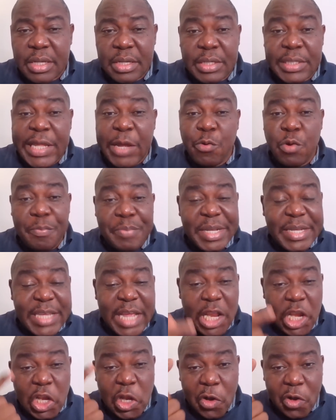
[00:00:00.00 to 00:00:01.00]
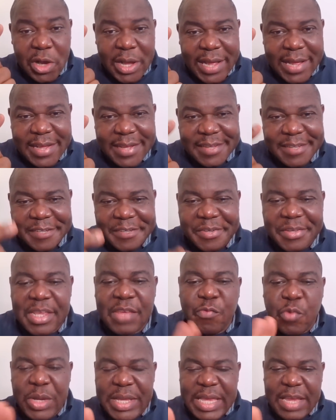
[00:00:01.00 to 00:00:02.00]
They will be there longer
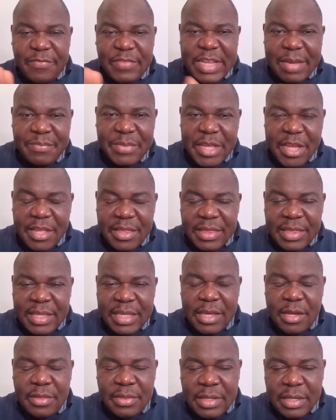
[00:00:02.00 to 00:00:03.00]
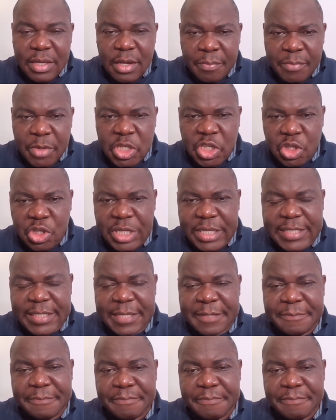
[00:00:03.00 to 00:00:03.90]
if we give them the opportunity.